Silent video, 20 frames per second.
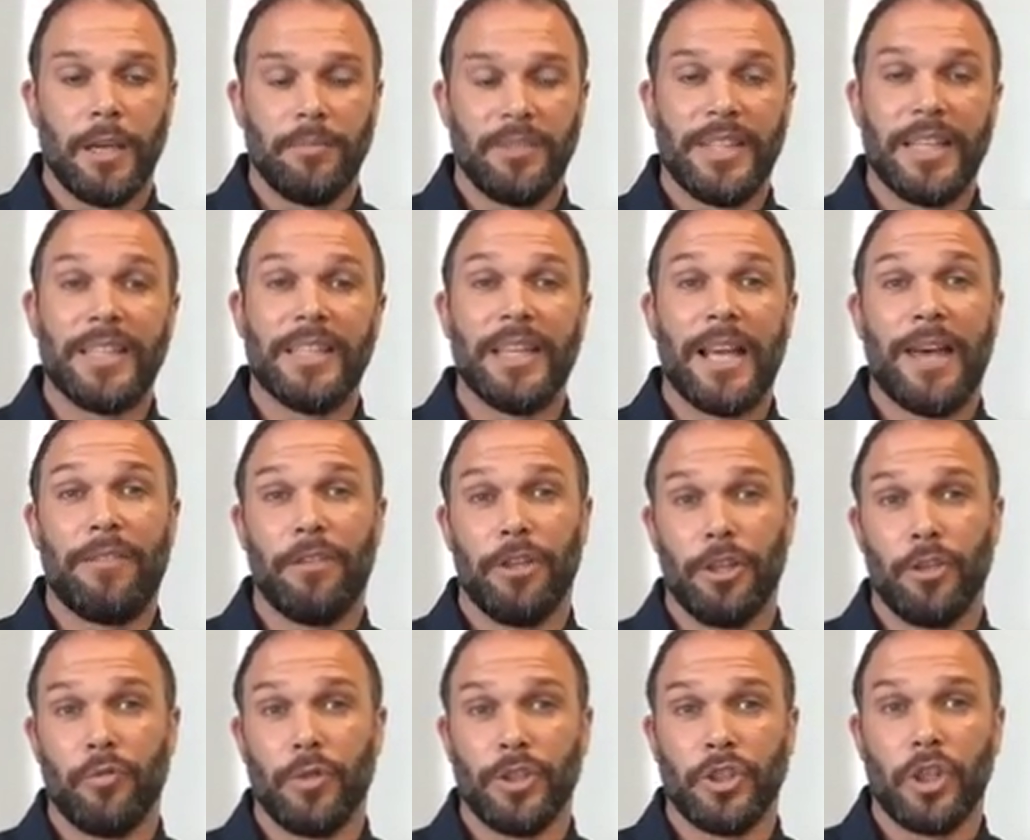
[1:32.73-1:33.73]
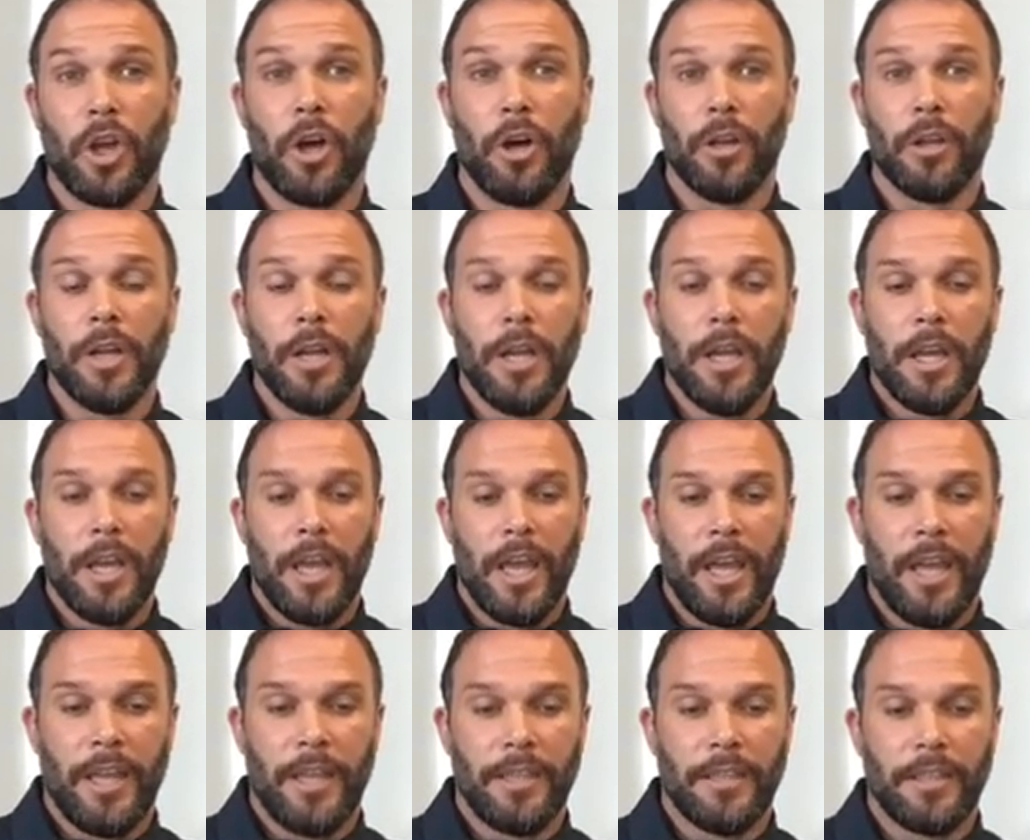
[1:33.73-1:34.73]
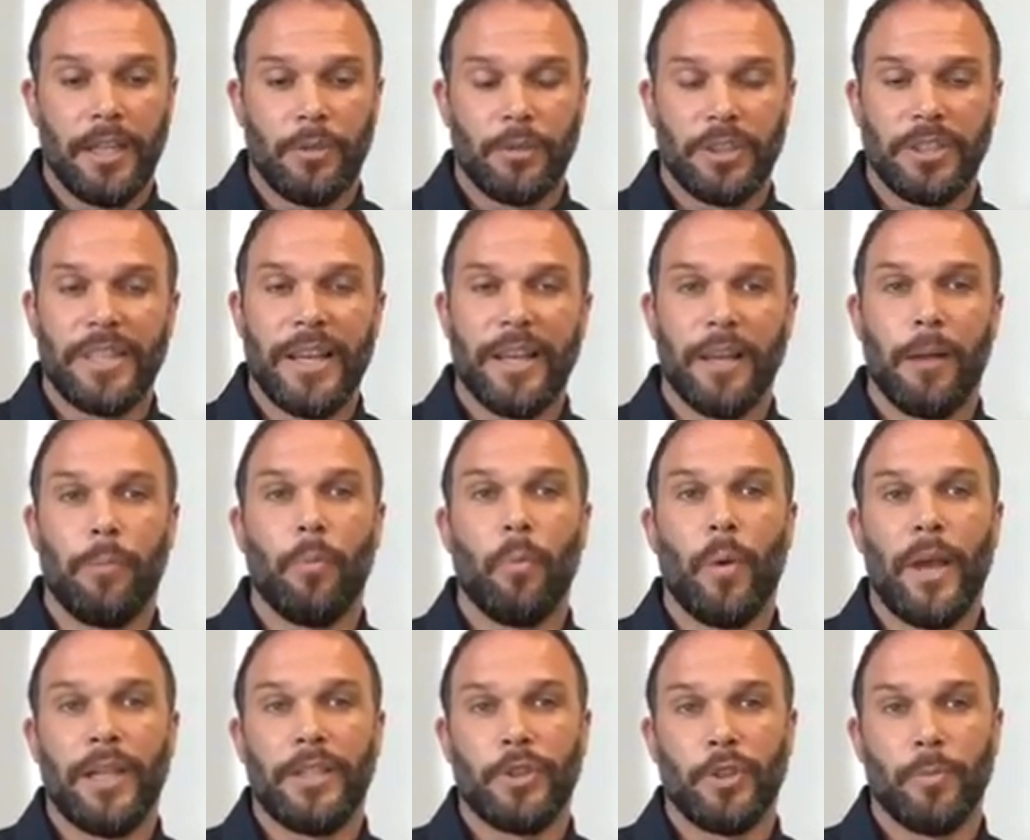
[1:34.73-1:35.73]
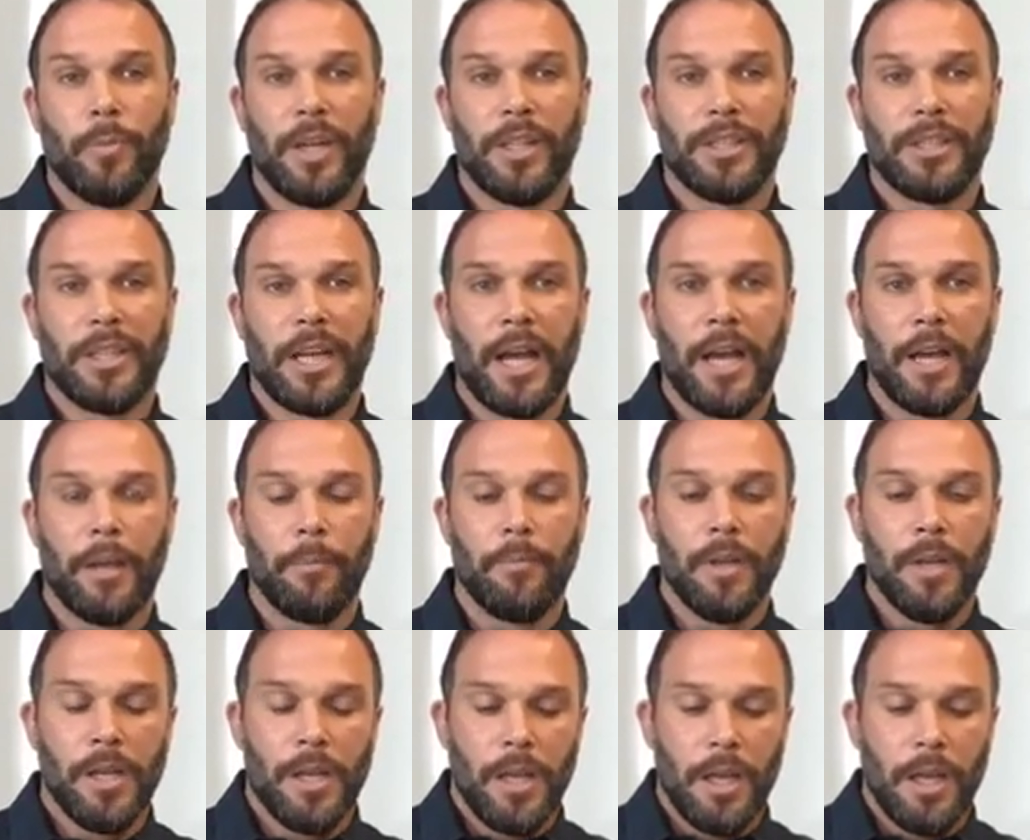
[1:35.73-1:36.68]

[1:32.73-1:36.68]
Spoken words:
didn't have a good result. And I was just taking up way too much time.